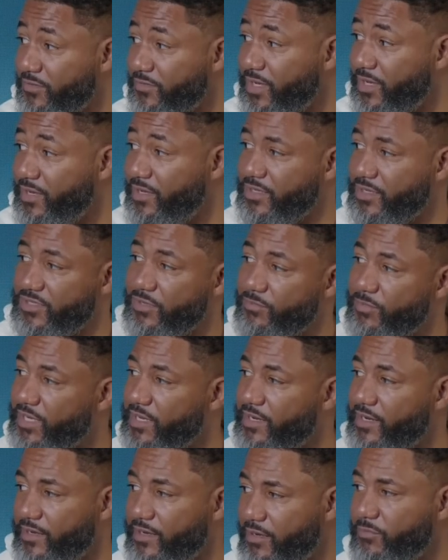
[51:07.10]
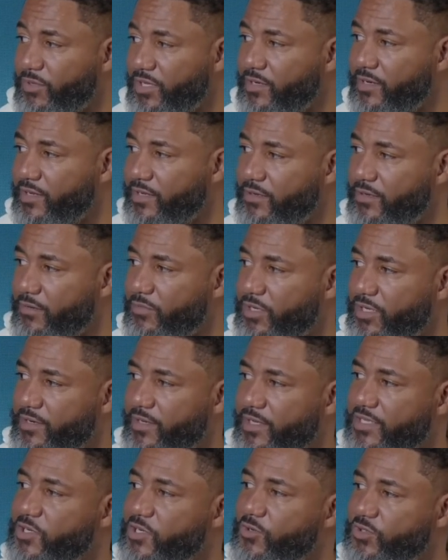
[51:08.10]
Yes. Because I'm looking
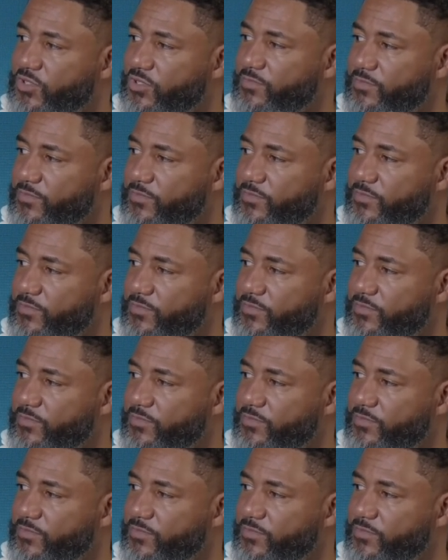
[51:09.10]
at Joseph.